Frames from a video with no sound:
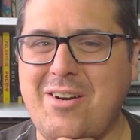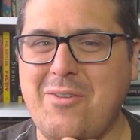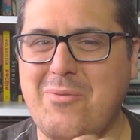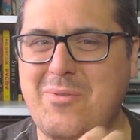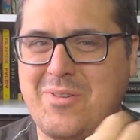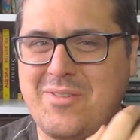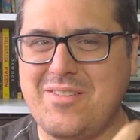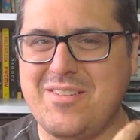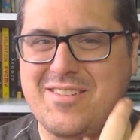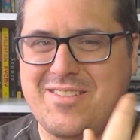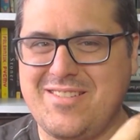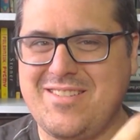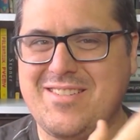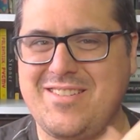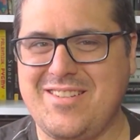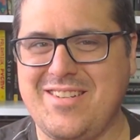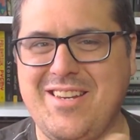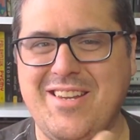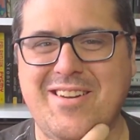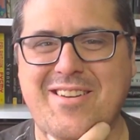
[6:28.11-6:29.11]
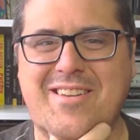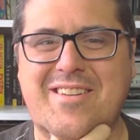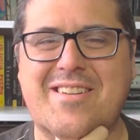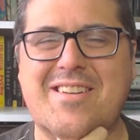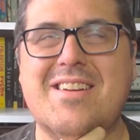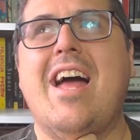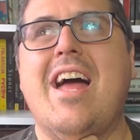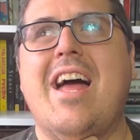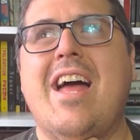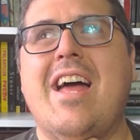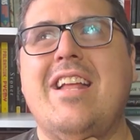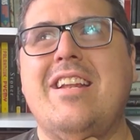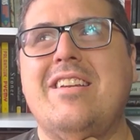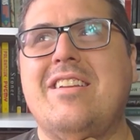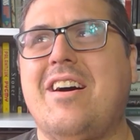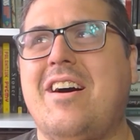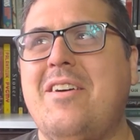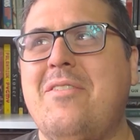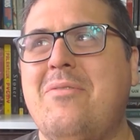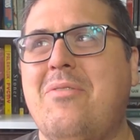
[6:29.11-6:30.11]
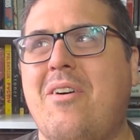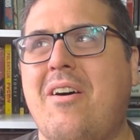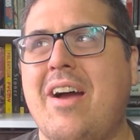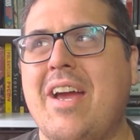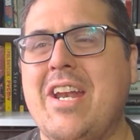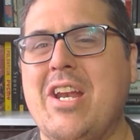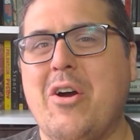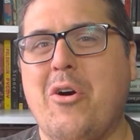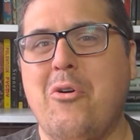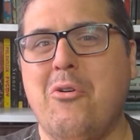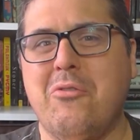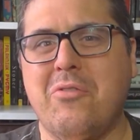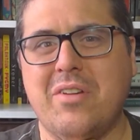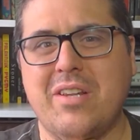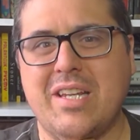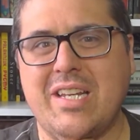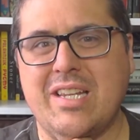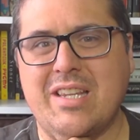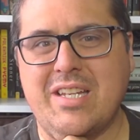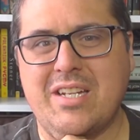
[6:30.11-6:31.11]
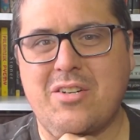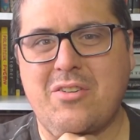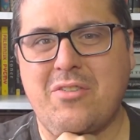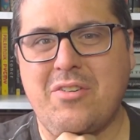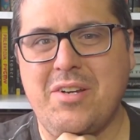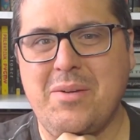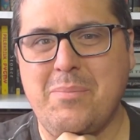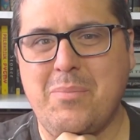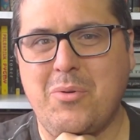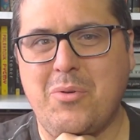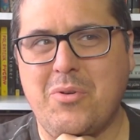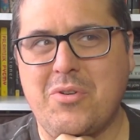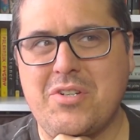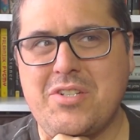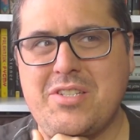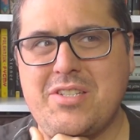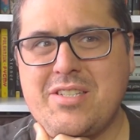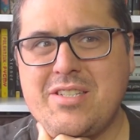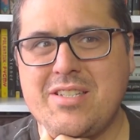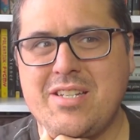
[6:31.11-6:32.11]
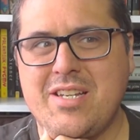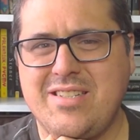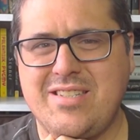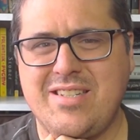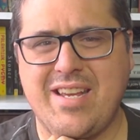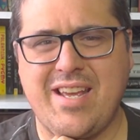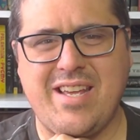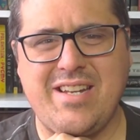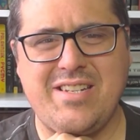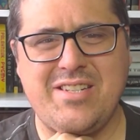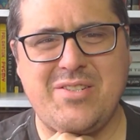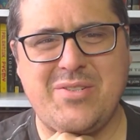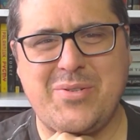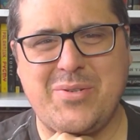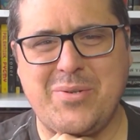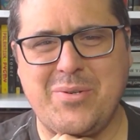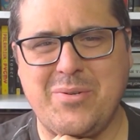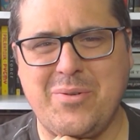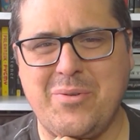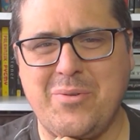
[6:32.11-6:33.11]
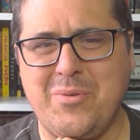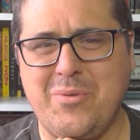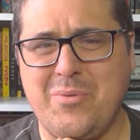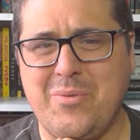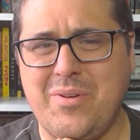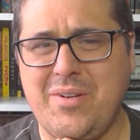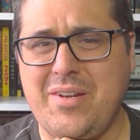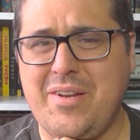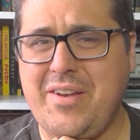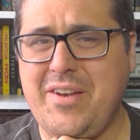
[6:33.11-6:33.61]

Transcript: I want, you know, and I find overly literary books tend to